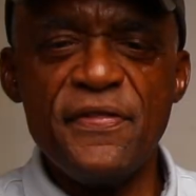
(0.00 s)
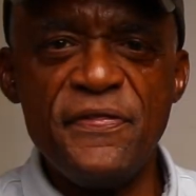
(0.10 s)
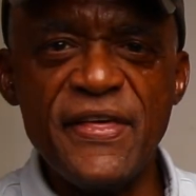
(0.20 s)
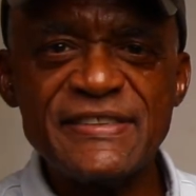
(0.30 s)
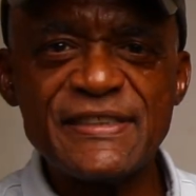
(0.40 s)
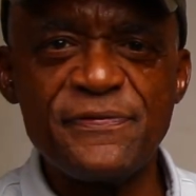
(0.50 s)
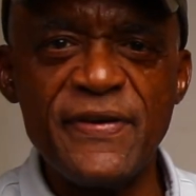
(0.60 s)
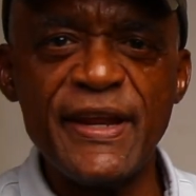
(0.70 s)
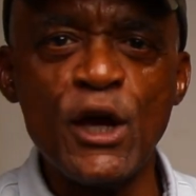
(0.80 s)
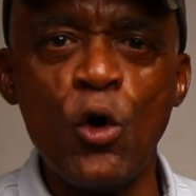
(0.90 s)
This
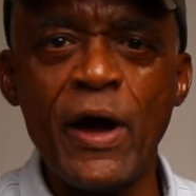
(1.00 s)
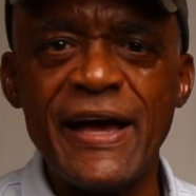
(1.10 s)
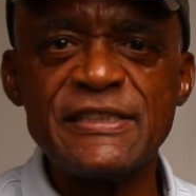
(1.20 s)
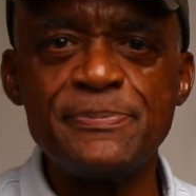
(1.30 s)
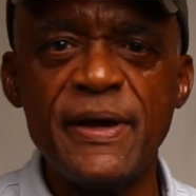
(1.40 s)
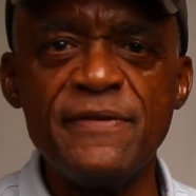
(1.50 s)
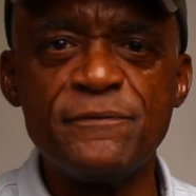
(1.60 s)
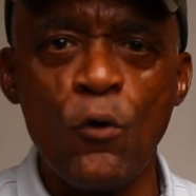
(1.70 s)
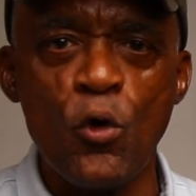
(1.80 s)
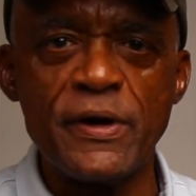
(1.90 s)
video has been
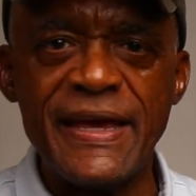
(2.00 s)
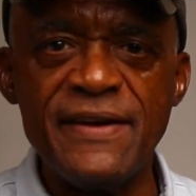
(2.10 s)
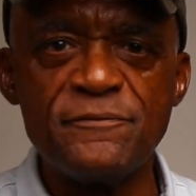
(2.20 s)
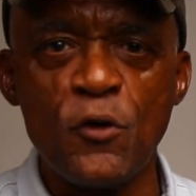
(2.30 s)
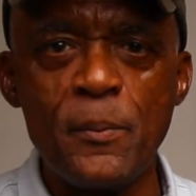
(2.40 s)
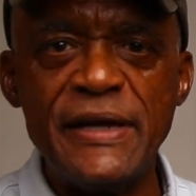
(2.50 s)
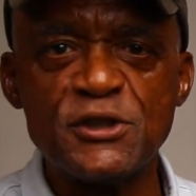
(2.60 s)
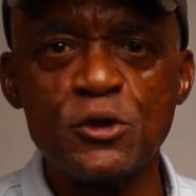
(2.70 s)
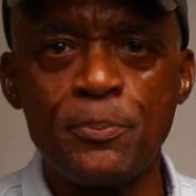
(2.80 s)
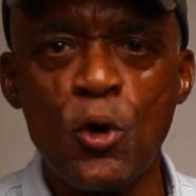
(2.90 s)
for
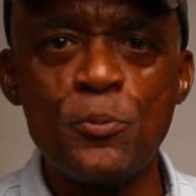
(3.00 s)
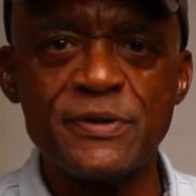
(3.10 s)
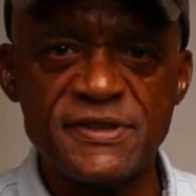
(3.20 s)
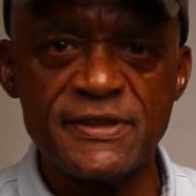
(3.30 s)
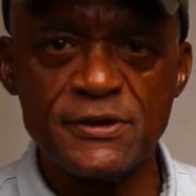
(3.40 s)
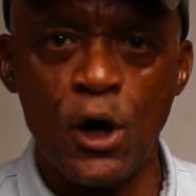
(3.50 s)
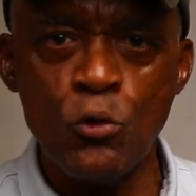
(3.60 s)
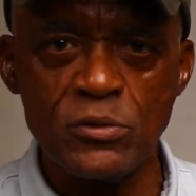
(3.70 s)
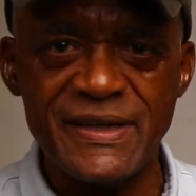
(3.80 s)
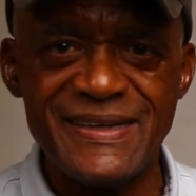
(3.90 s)
information purposes
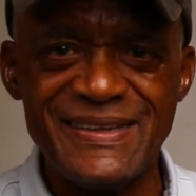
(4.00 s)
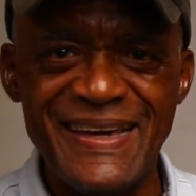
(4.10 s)
only.